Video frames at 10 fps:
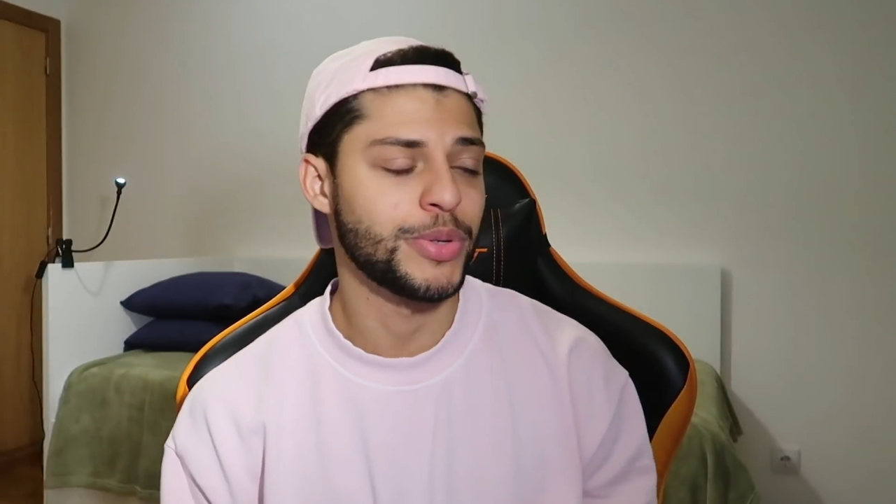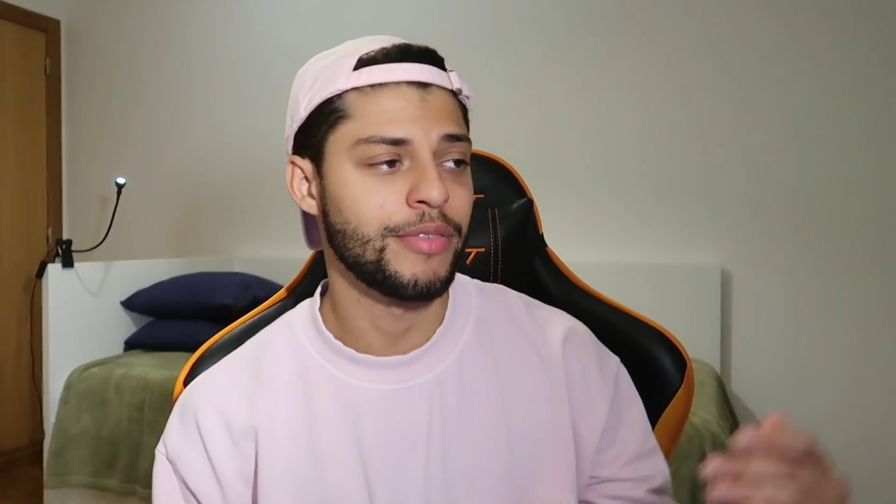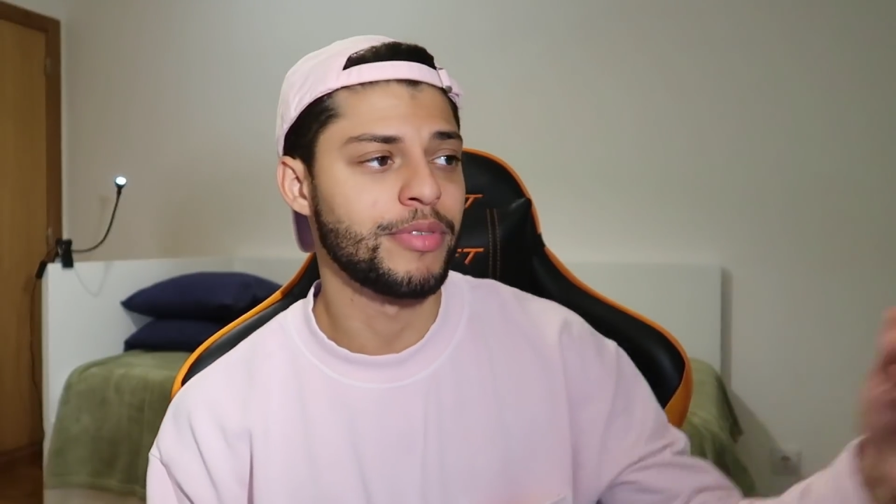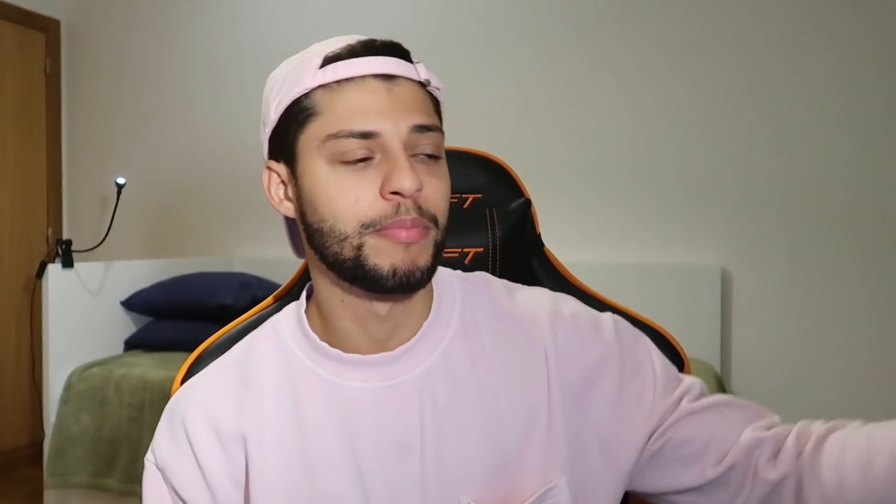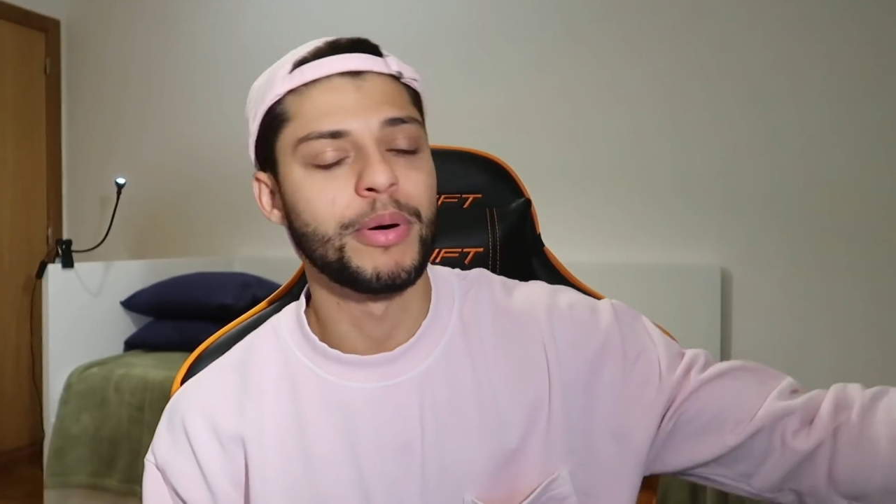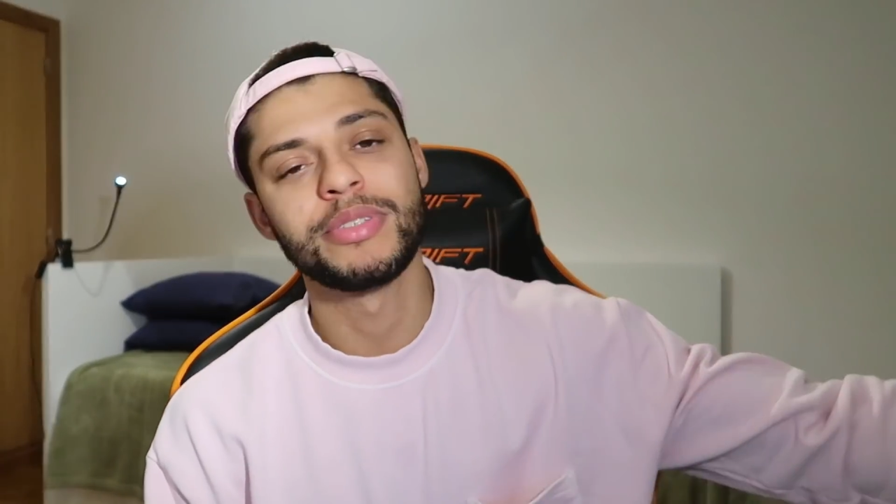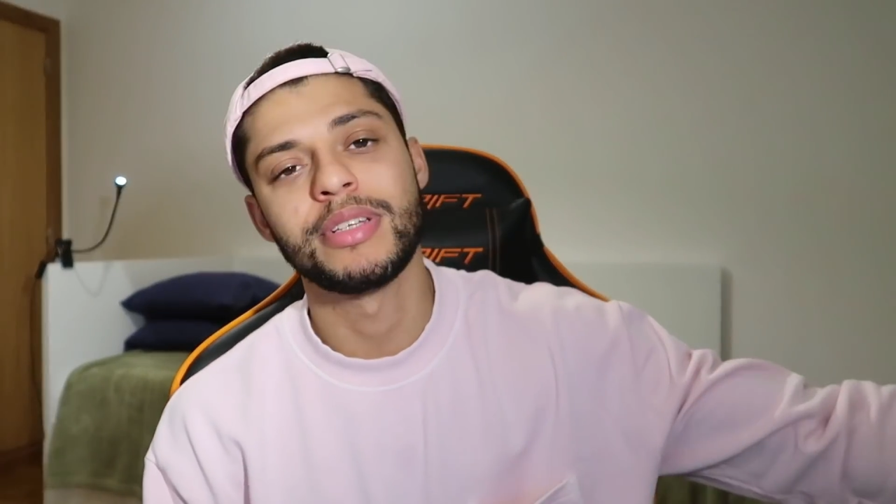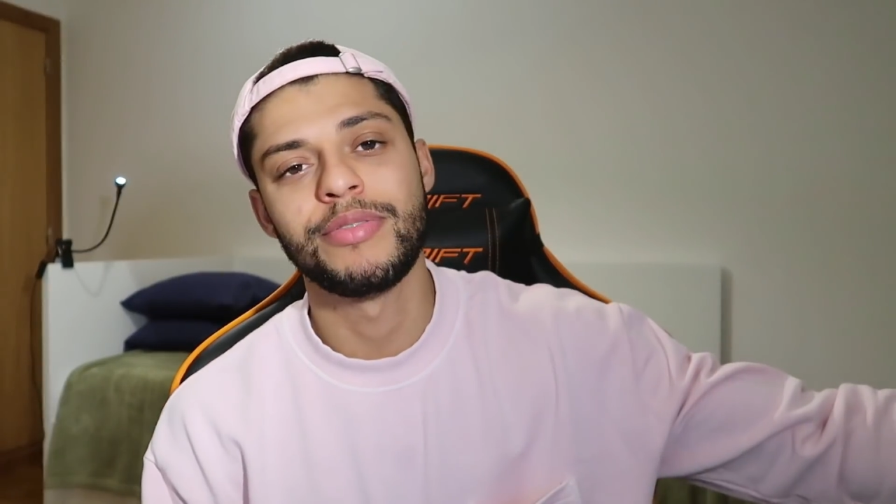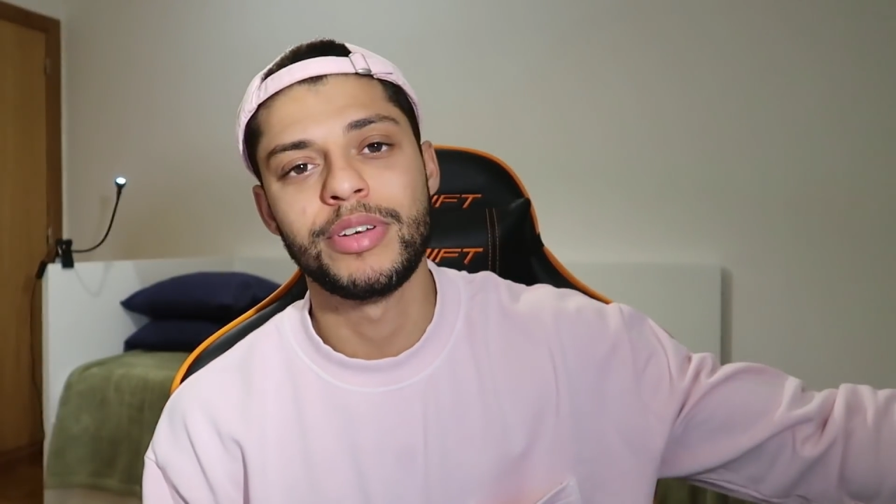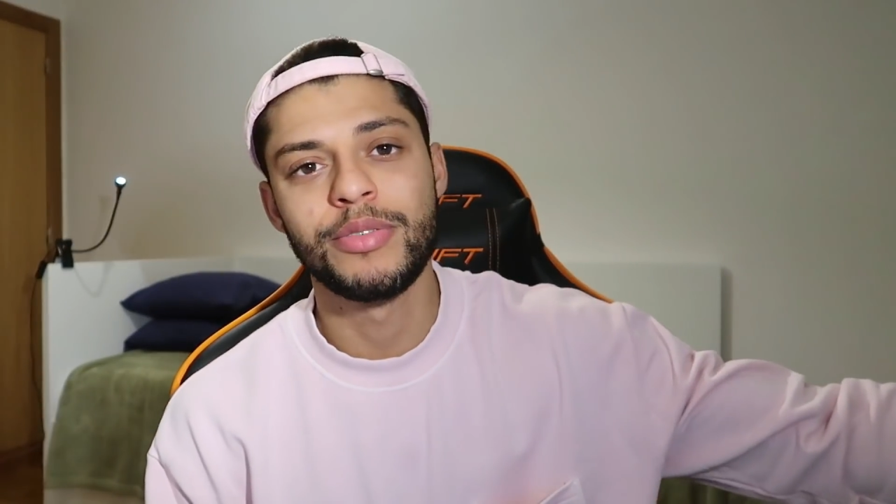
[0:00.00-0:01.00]
so I haven't
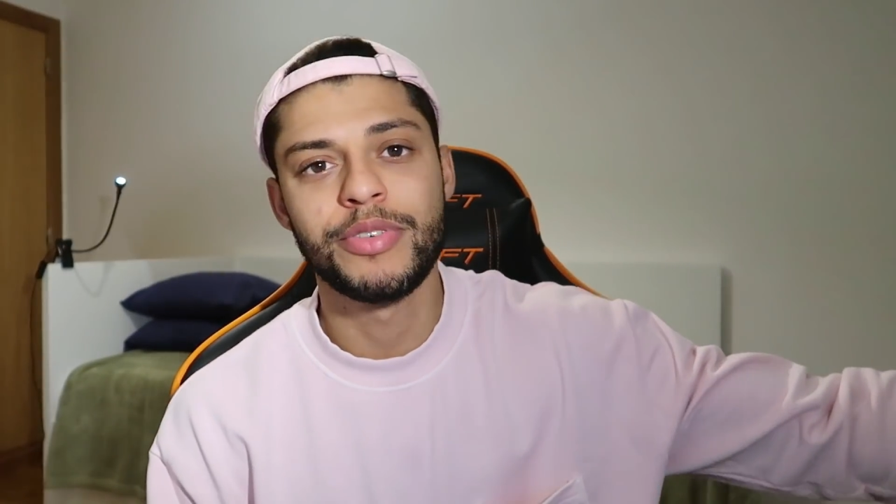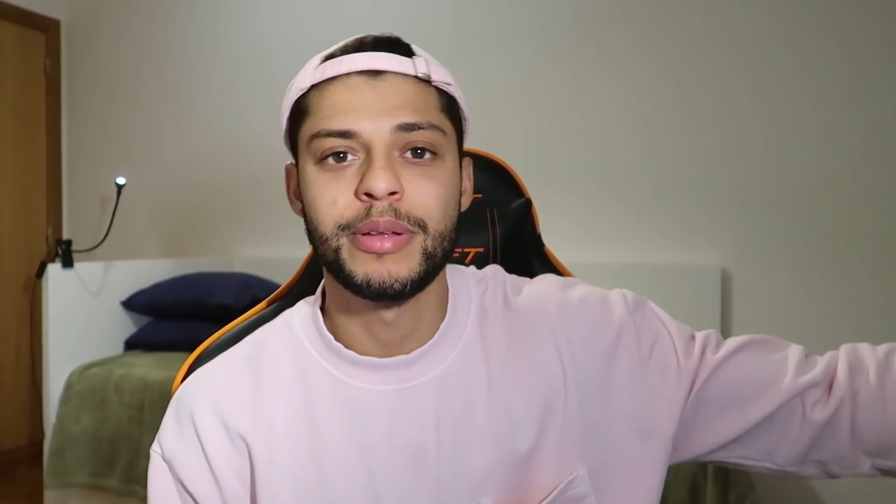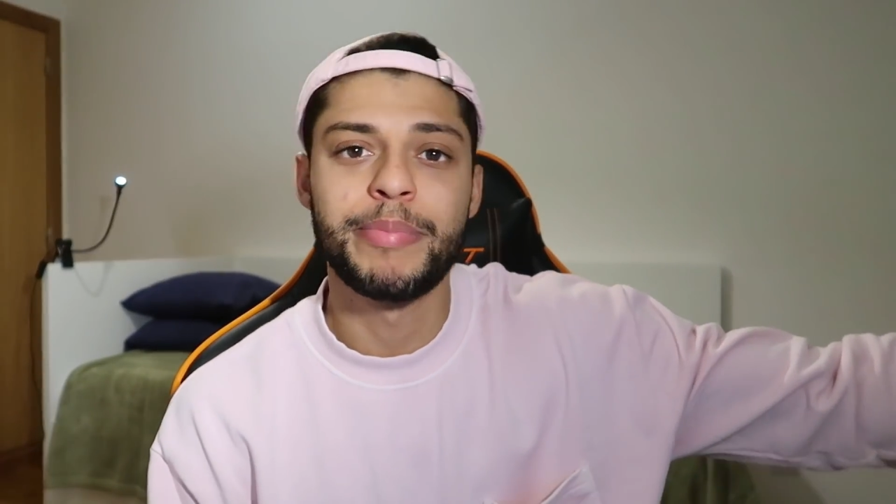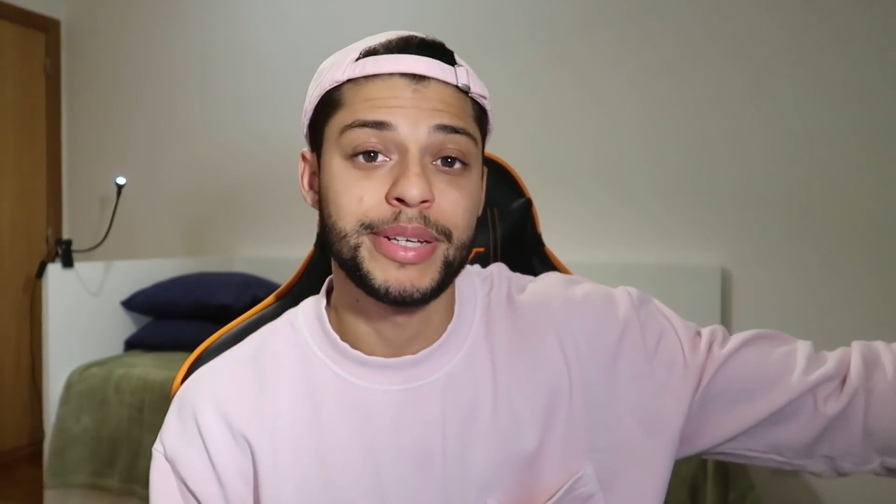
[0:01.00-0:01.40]
posted a video for the